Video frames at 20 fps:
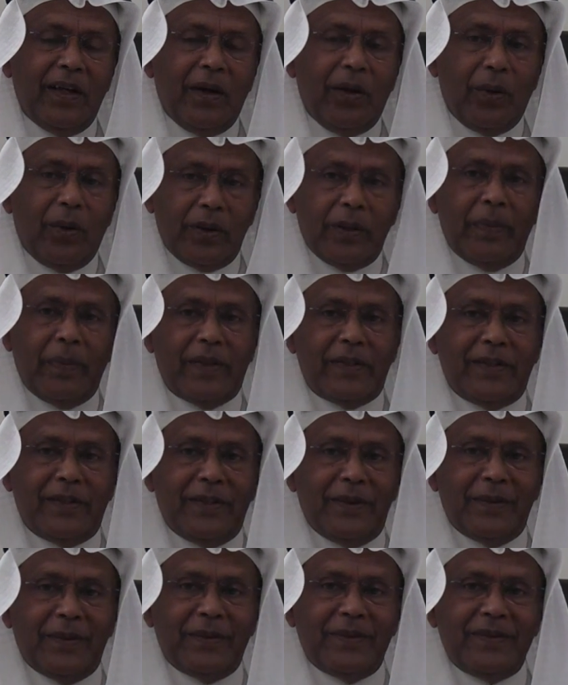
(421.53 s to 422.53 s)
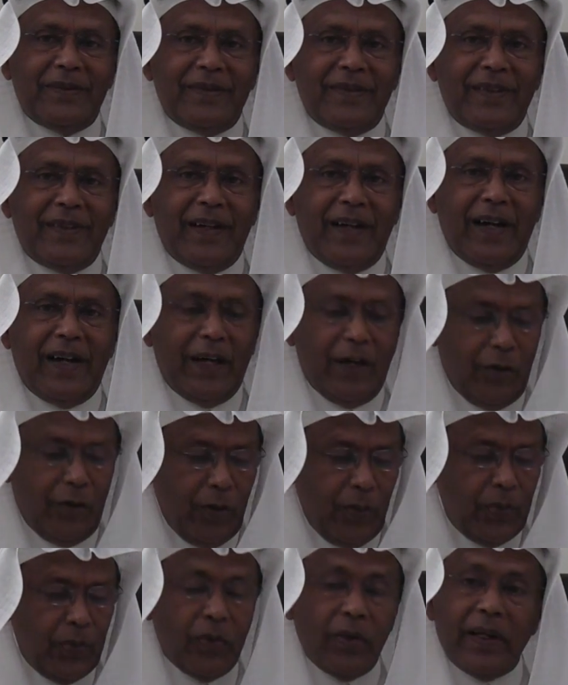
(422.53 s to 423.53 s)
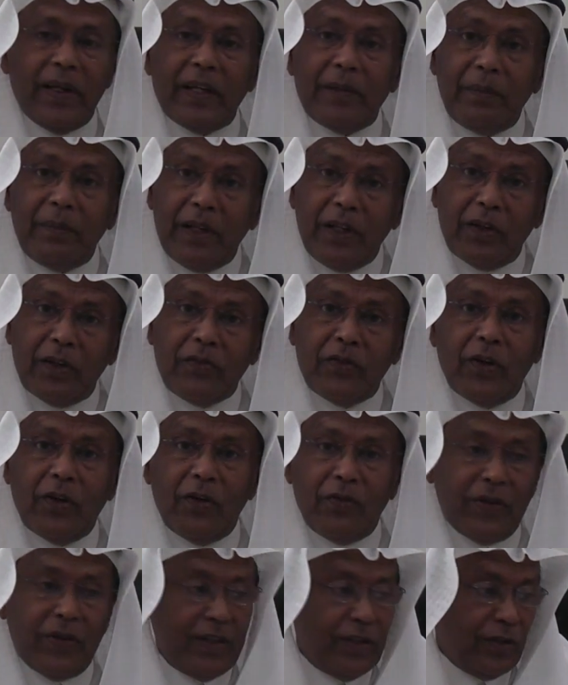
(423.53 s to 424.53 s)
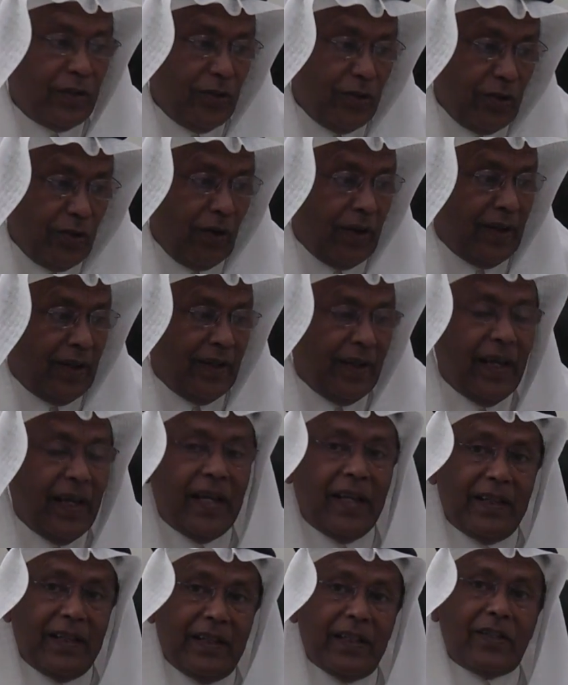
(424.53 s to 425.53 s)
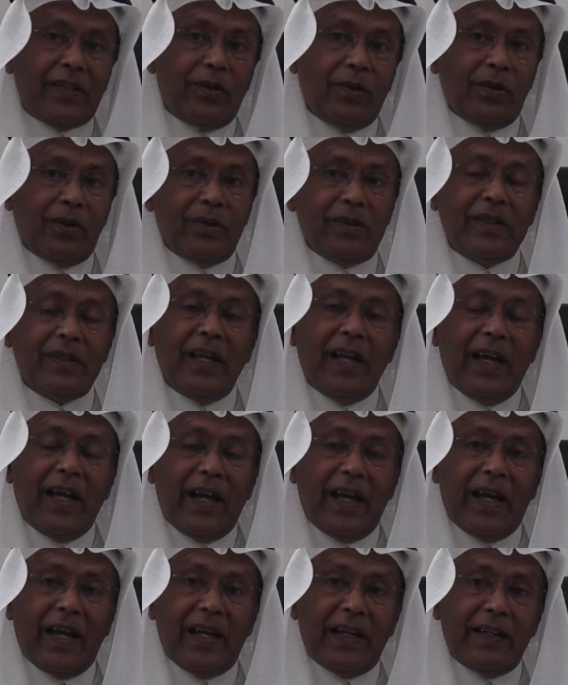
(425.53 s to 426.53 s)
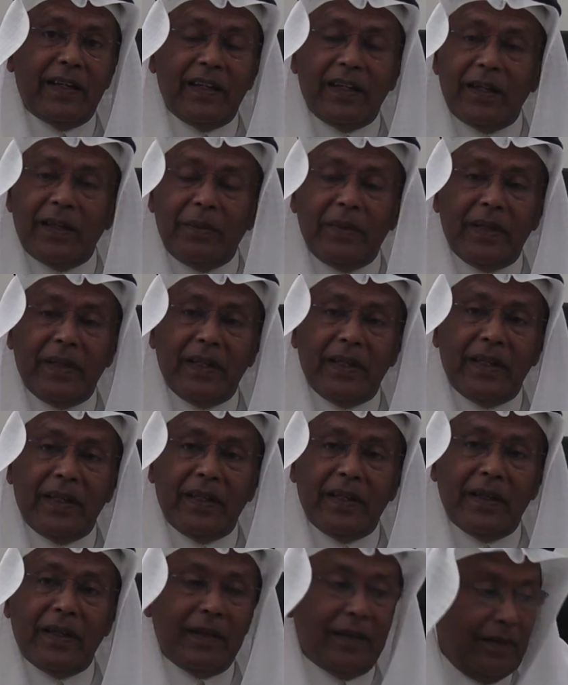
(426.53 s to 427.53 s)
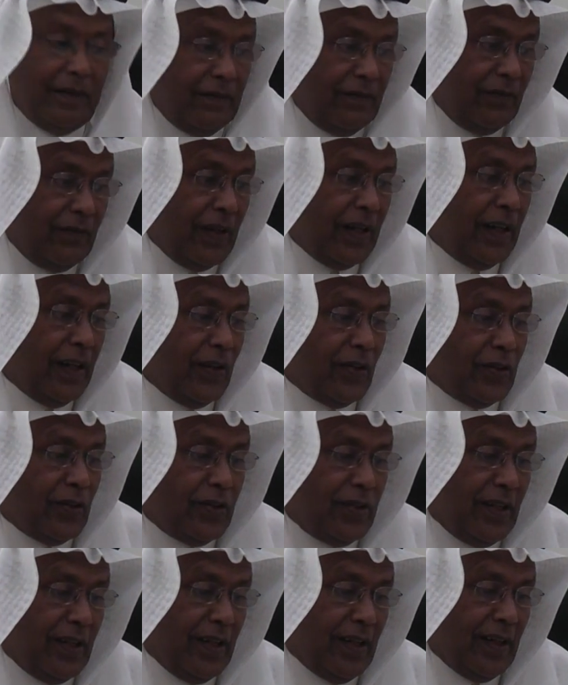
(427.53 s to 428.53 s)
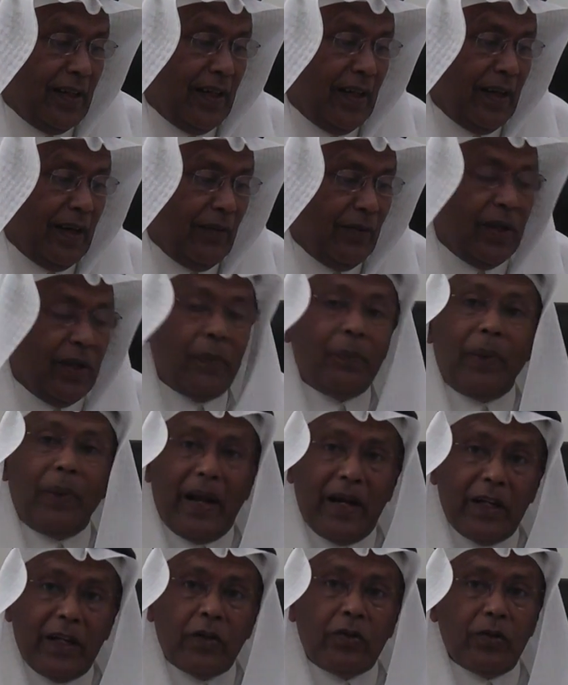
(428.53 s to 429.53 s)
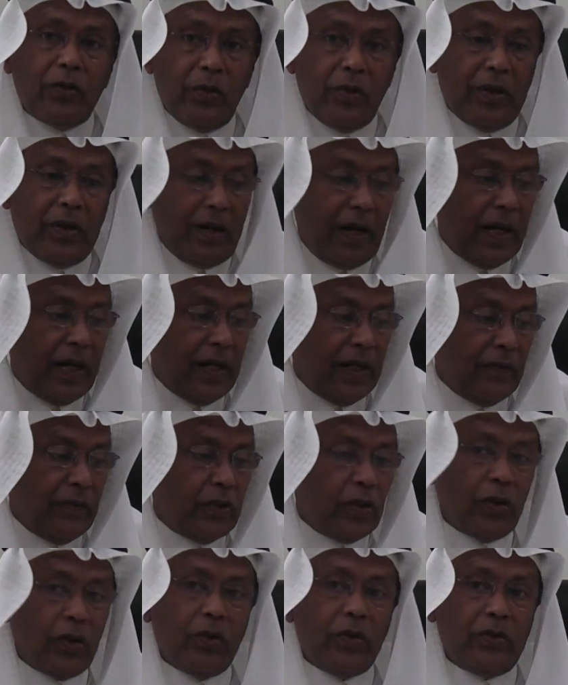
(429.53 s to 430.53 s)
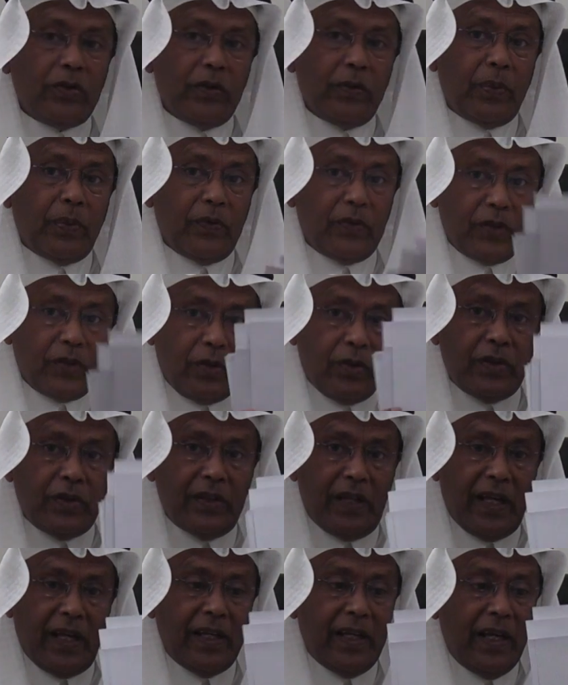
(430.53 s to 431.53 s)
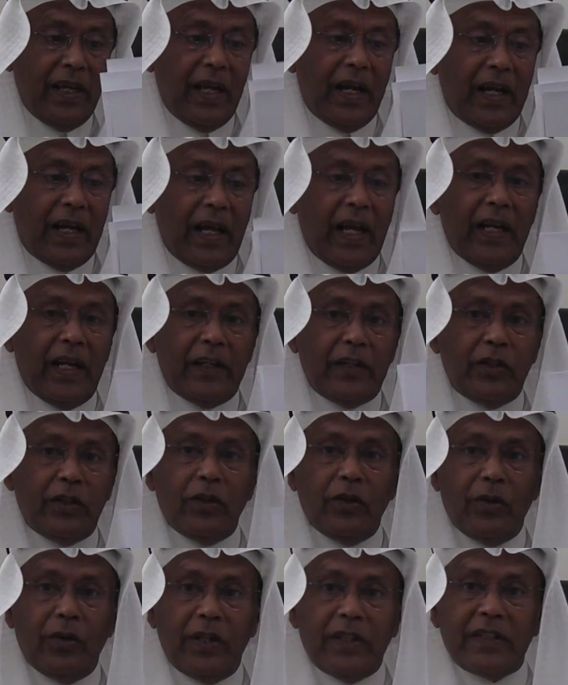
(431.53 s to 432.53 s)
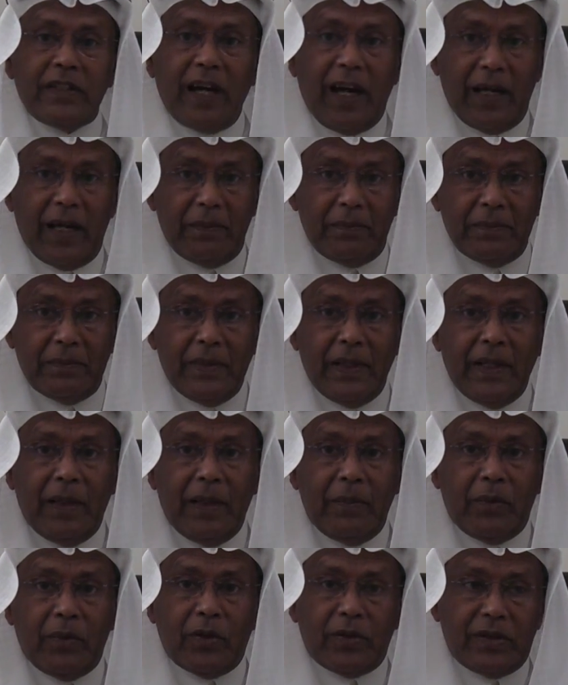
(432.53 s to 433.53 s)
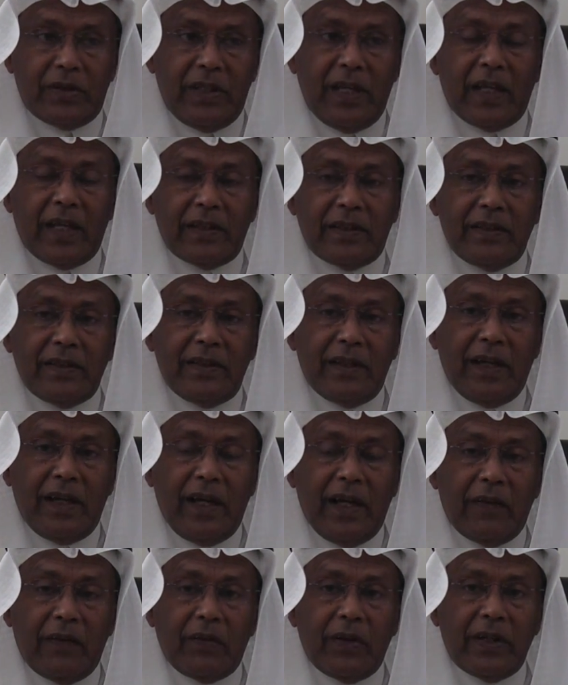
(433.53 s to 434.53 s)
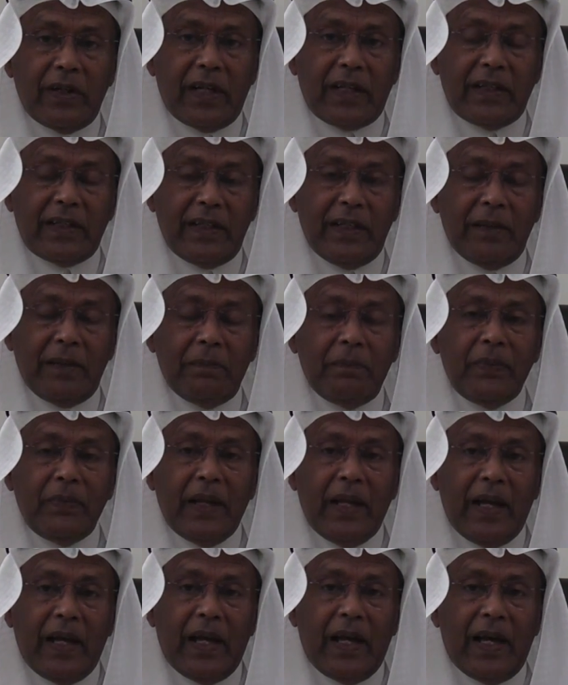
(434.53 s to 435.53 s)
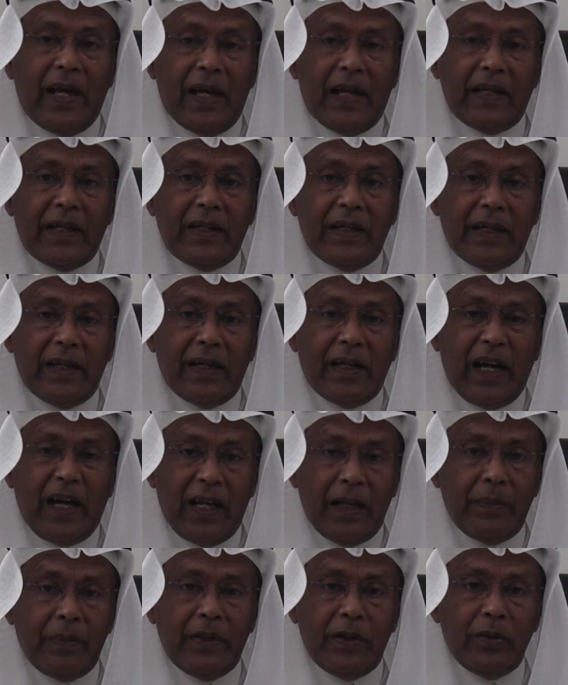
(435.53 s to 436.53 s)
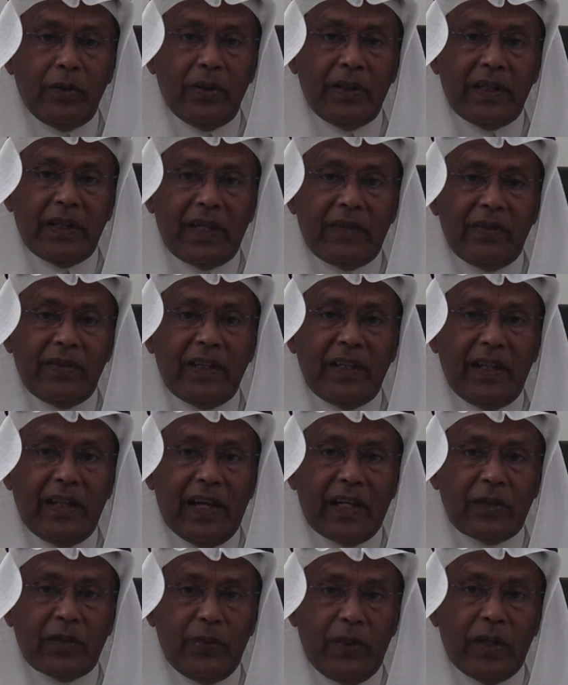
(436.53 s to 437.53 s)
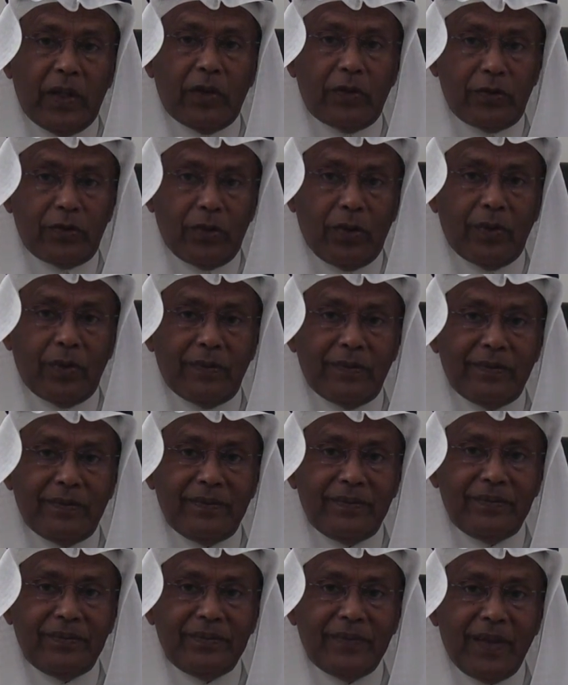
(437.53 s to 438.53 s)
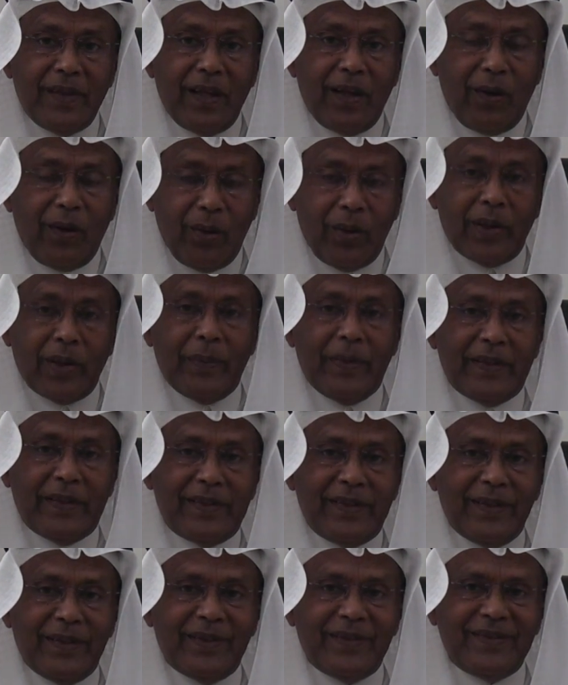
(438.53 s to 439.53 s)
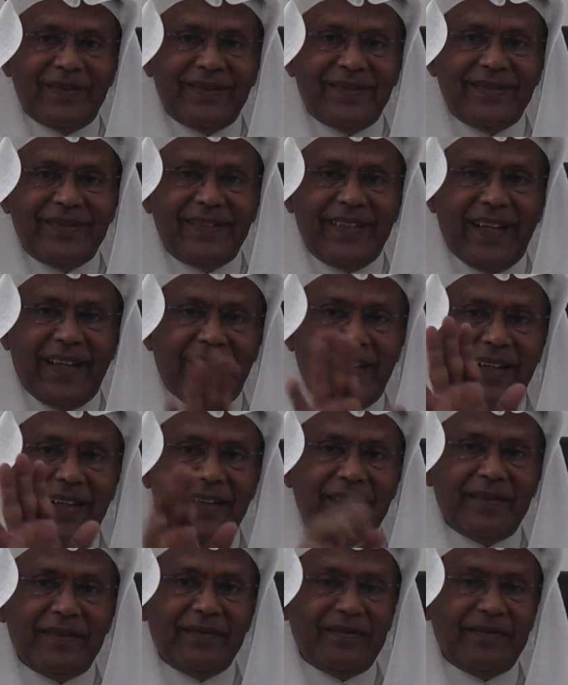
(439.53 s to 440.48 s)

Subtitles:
All the best to you. I hope you will get many of your friends to join this course, and it will be very interesting. We are planning to run a revision course with Professor Konje, and I'll let you know in time, because I have contacted him, and I'll be doing that within the next week or so. All the best to you. Take care.